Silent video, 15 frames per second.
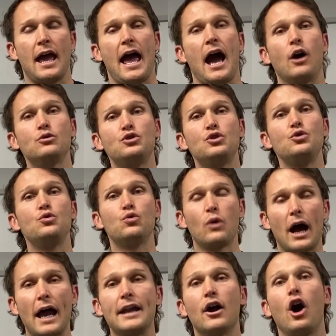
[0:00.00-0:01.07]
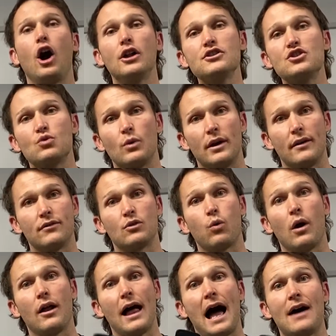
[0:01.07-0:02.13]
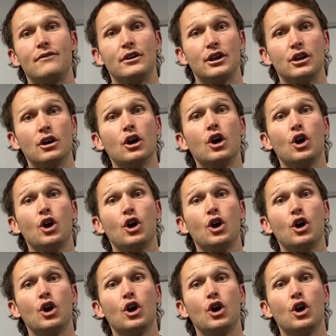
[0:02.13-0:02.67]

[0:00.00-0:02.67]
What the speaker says: how to ride on Zwift while having